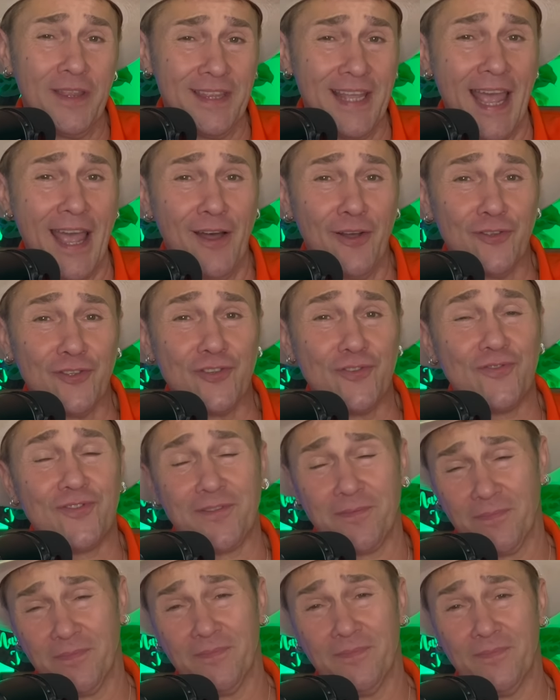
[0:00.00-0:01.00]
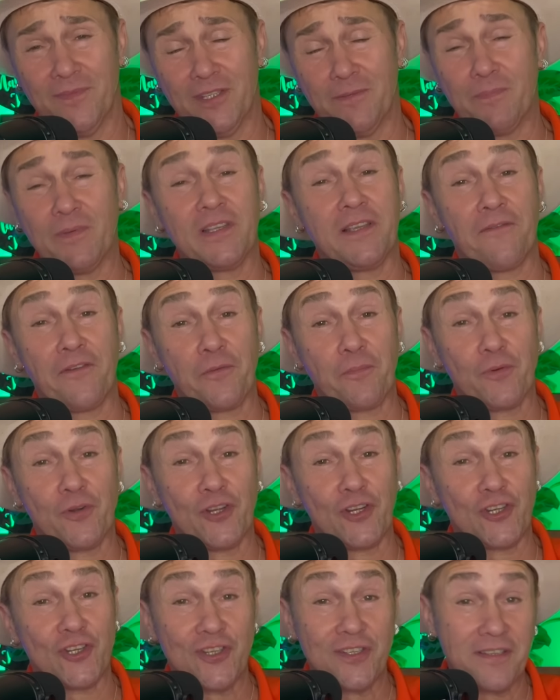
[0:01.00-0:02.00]
now to some specific
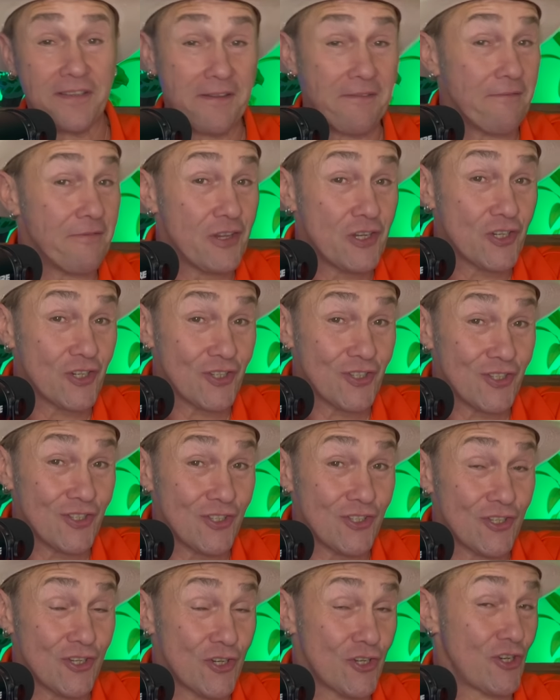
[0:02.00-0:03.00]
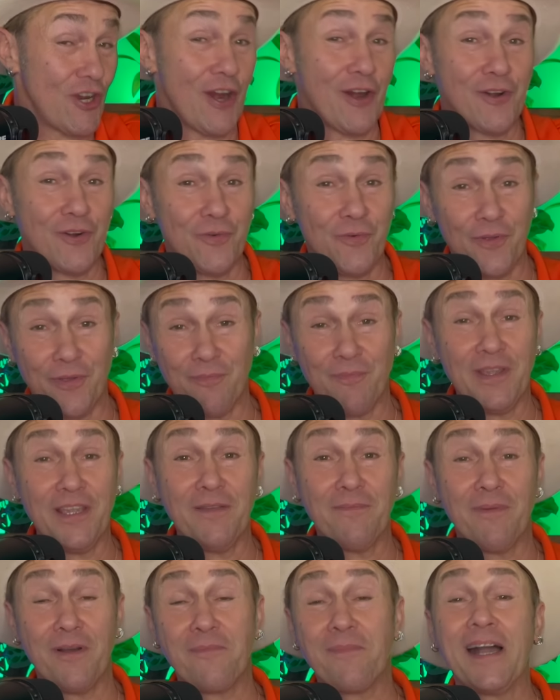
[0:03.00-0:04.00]
predictions and visions shared with me
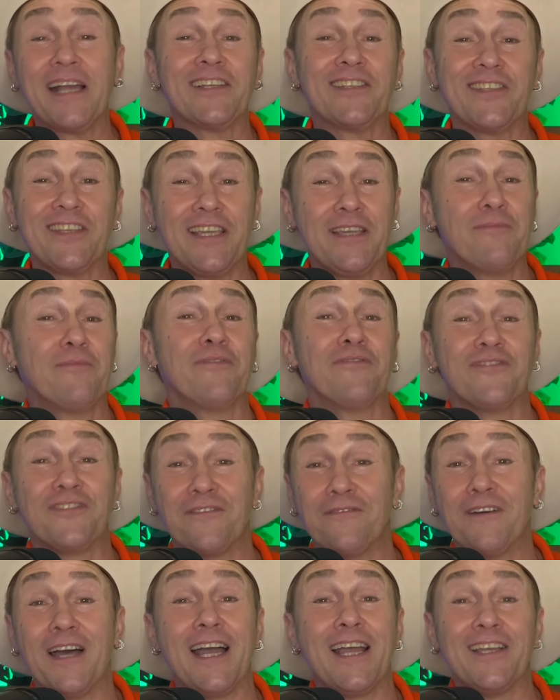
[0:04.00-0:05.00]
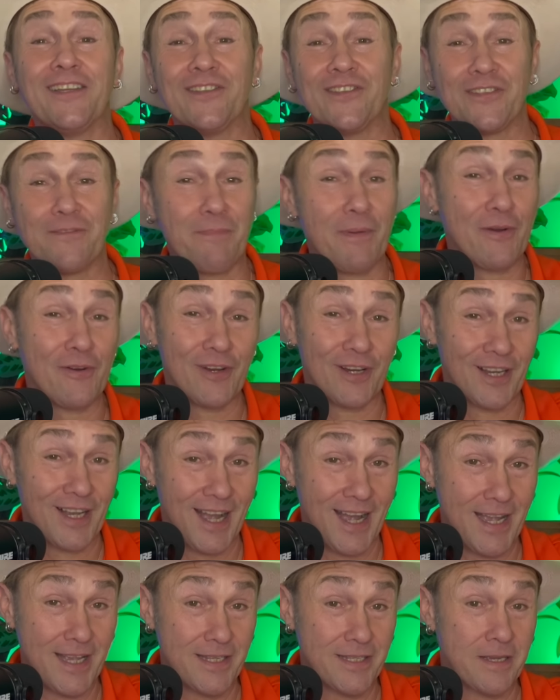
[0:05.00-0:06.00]
by my team of divine spirit
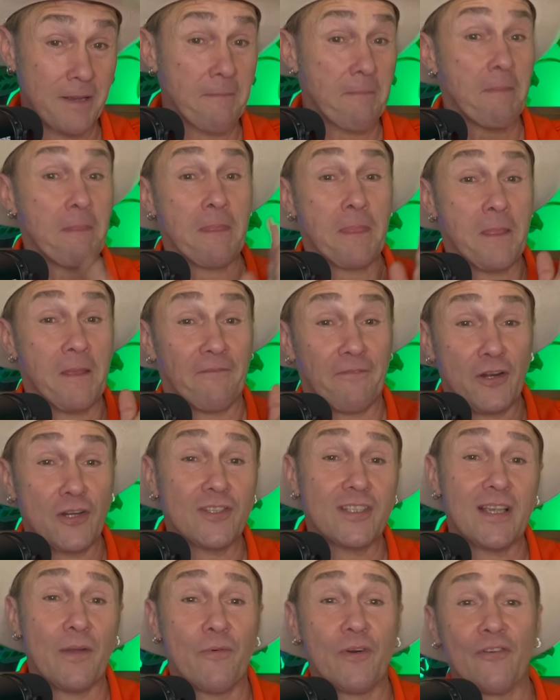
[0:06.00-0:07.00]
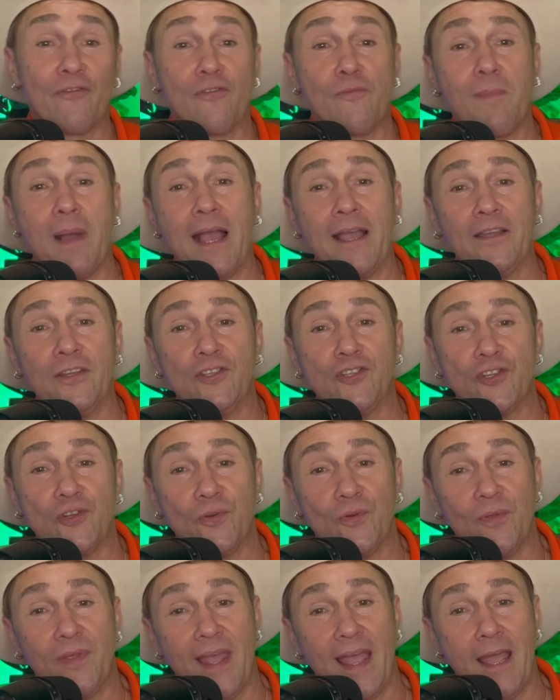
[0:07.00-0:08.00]
guides, first I want to remind
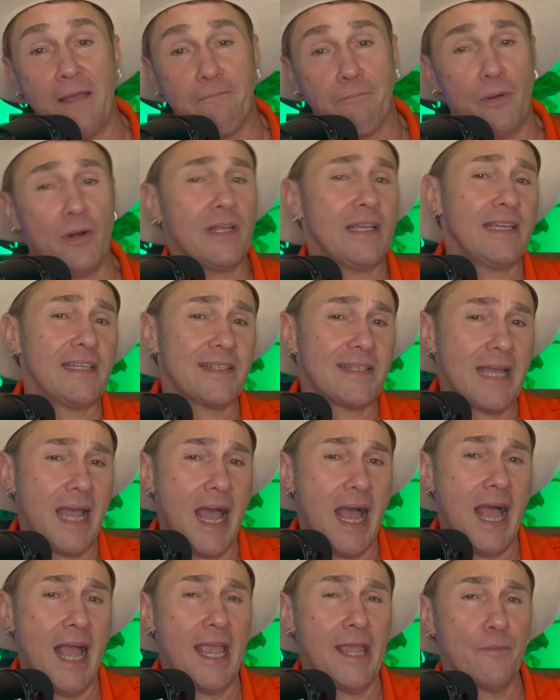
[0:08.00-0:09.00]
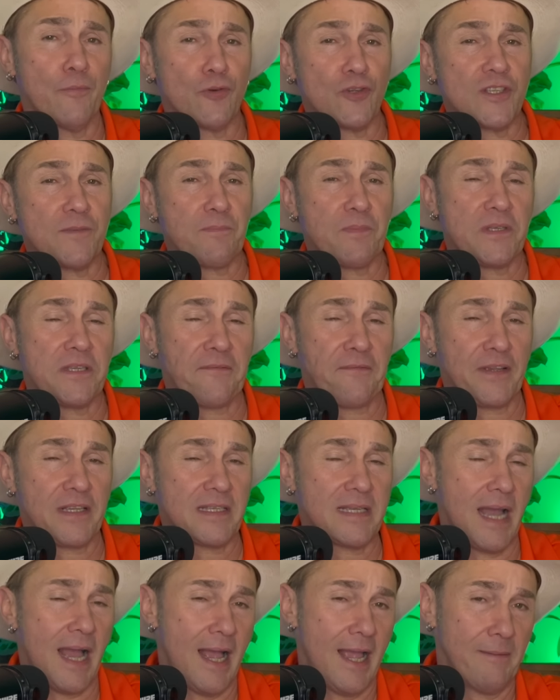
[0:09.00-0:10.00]
you that putting a time or a specific
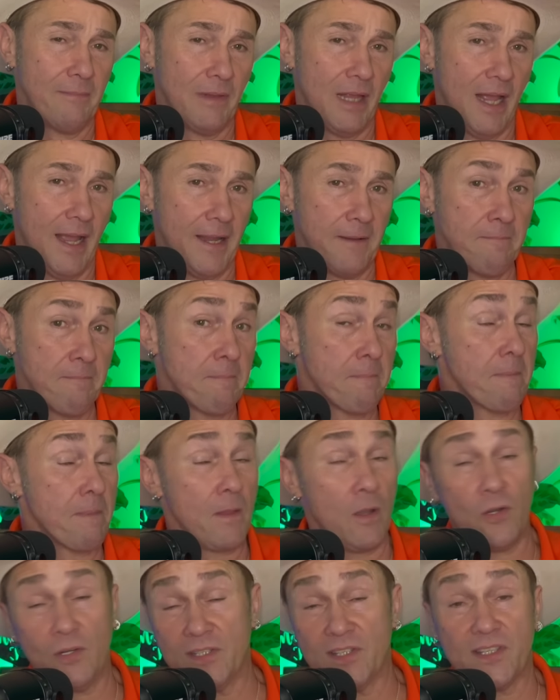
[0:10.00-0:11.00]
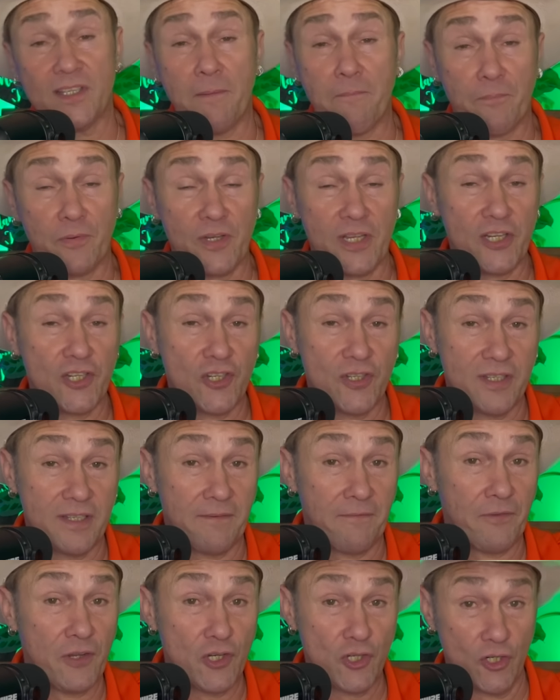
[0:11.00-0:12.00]
timeline on some predictions
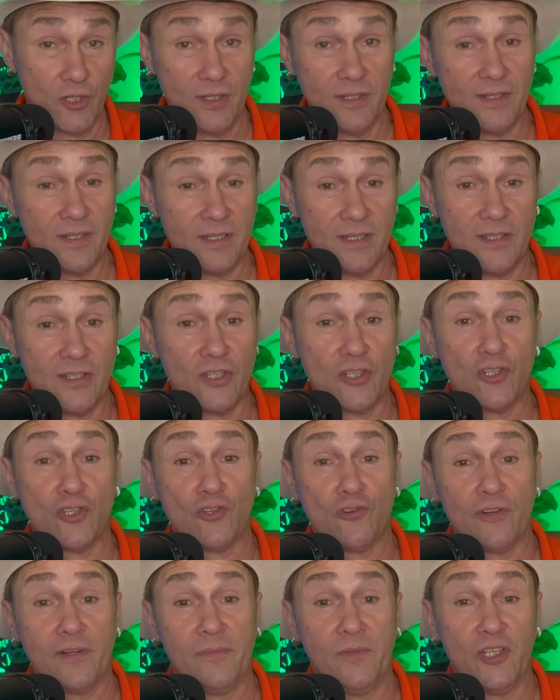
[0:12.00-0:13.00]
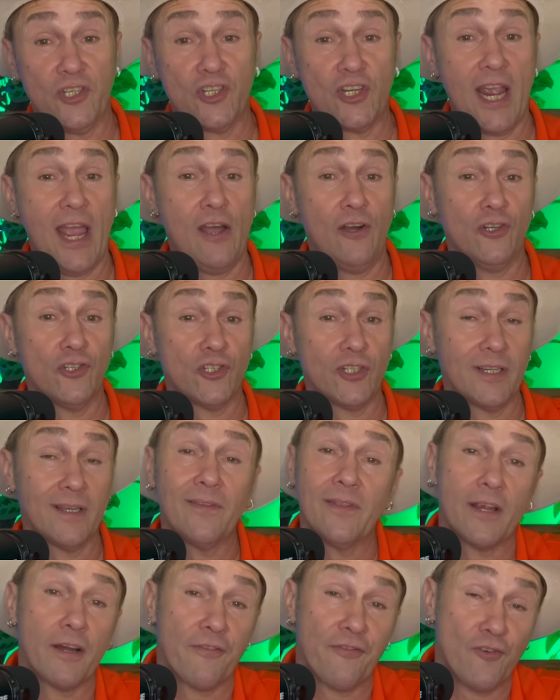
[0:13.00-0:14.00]
and visions is extremely challenging,
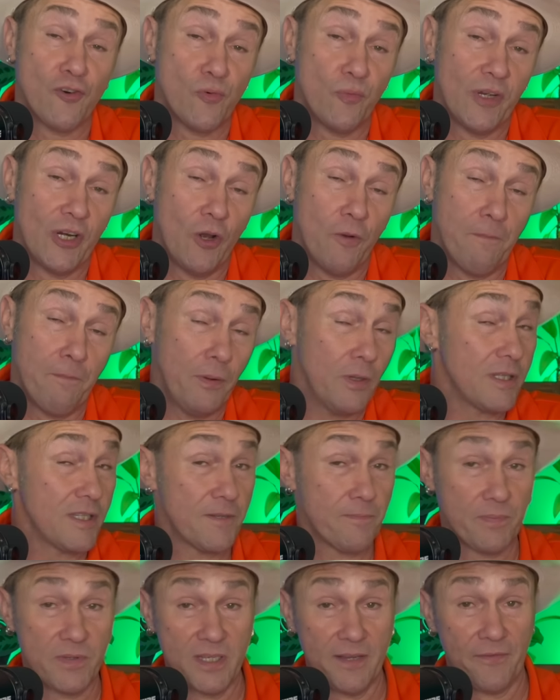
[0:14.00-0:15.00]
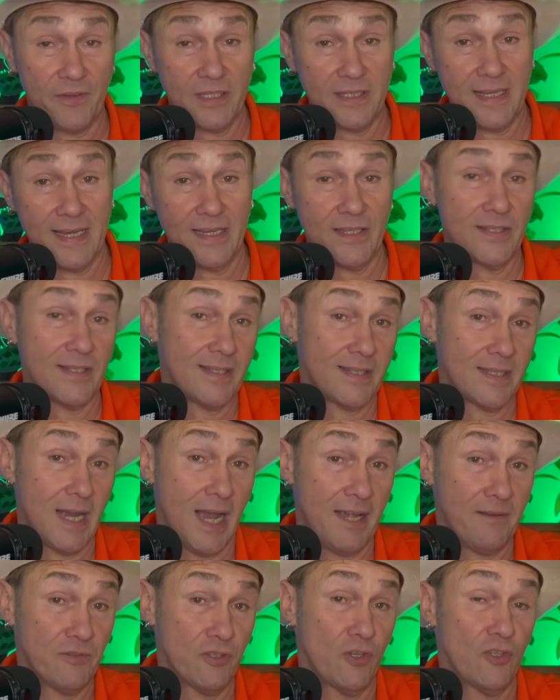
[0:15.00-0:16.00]
and therefore we don't put specific dates and
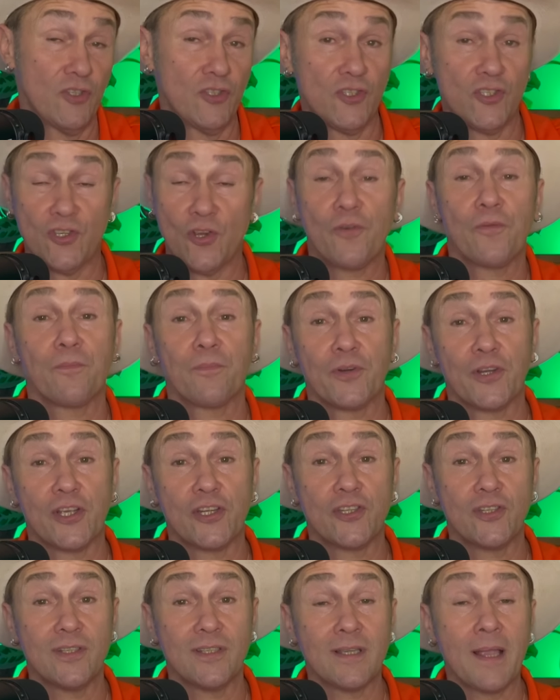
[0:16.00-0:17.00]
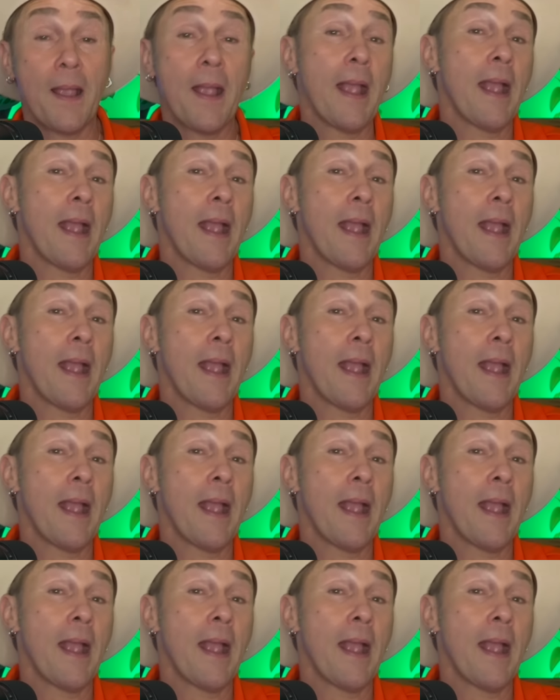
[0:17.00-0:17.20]
times on certain predictions.